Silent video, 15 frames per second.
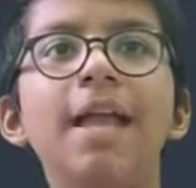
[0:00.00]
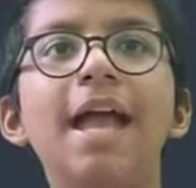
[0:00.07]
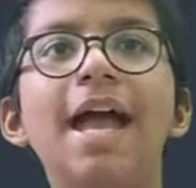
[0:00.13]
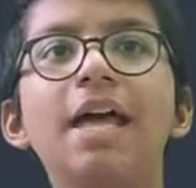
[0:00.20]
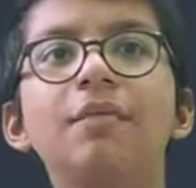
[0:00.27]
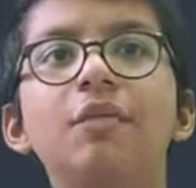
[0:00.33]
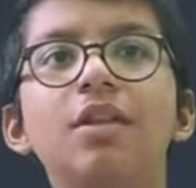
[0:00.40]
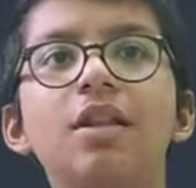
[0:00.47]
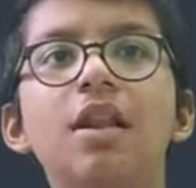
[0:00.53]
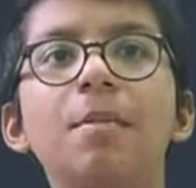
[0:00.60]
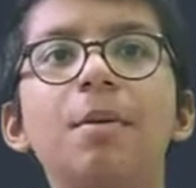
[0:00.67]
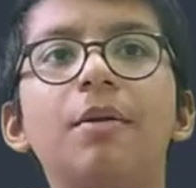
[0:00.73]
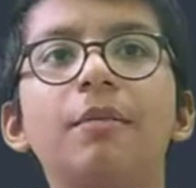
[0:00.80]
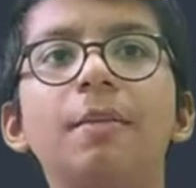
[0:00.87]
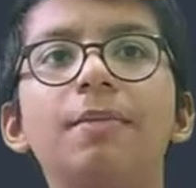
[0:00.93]
and with a
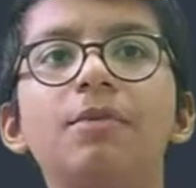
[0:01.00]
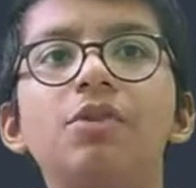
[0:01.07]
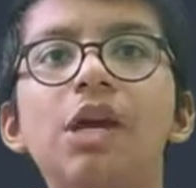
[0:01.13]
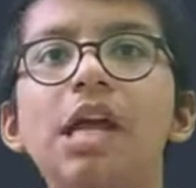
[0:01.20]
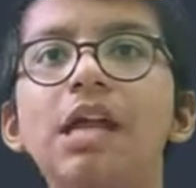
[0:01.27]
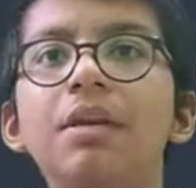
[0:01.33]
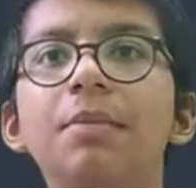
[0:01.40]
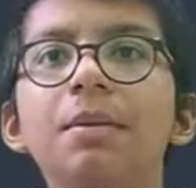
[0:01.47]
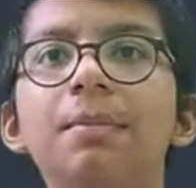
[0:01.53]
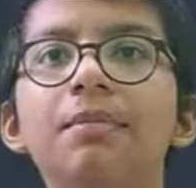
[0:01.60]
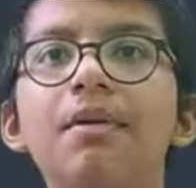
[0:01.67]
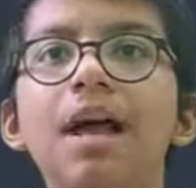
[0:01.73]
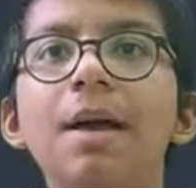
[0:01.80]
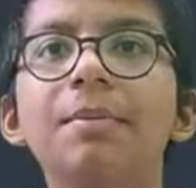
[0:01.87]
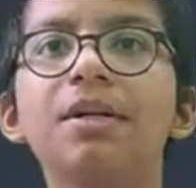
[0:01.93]
number of trainable
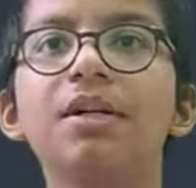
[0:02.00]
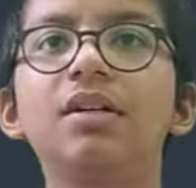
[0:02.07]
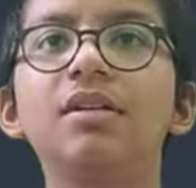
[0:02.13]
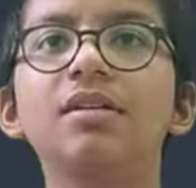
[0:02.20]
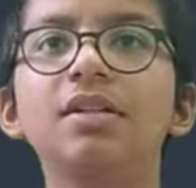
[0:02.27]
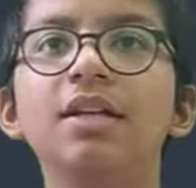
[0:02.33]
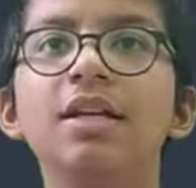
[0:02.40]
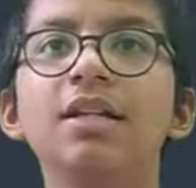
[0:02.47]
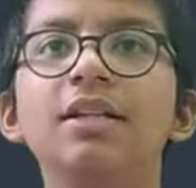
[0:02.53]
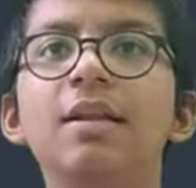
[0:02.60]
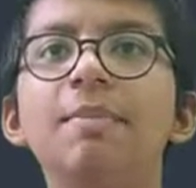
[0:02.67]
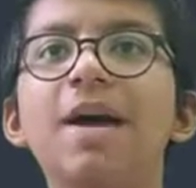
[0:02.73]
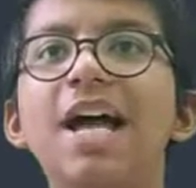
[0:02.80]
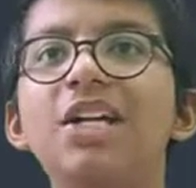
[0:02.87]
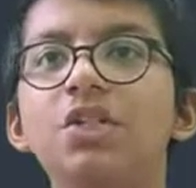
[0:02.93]
parameters,
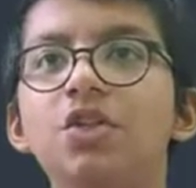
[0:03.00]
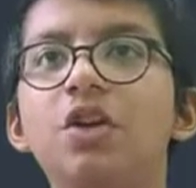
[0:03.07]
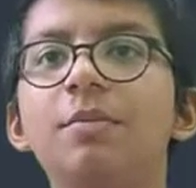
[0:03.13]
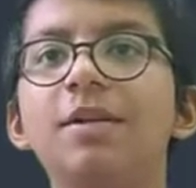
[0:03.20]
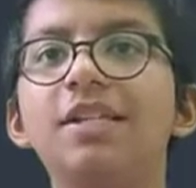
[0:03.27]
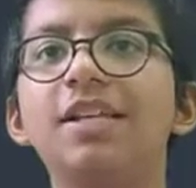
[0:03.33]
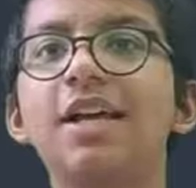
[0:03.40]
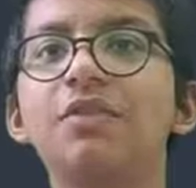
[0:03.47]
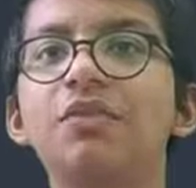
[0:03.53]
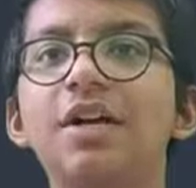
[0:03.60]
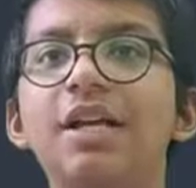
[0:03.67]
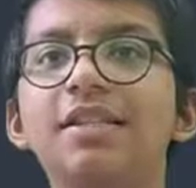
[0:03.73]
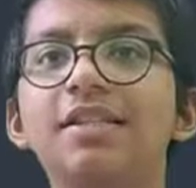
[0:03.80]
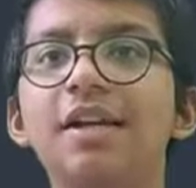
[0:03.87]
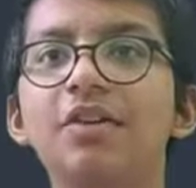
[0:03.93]
then batch norm, etc.,
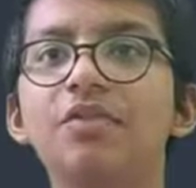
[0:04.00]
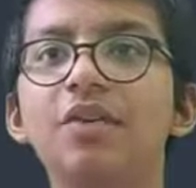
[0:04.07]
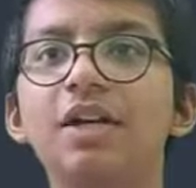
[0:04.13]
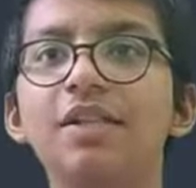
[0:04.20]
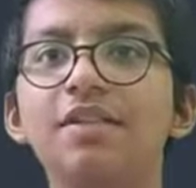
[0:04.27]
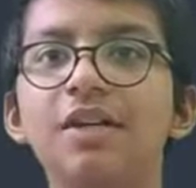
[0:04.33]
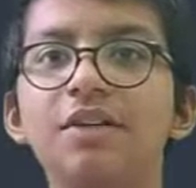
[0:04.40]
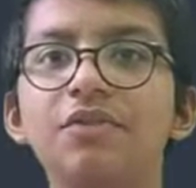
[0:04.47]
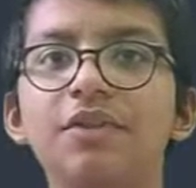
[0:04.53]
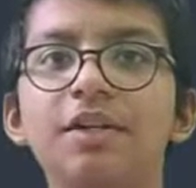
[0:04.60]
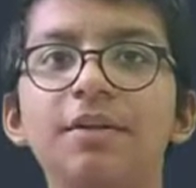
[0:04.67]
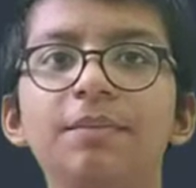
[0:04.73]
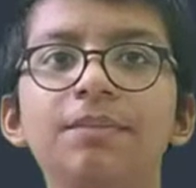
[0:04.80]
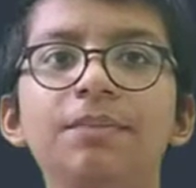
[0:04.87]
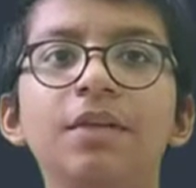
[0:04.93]
etc., etc.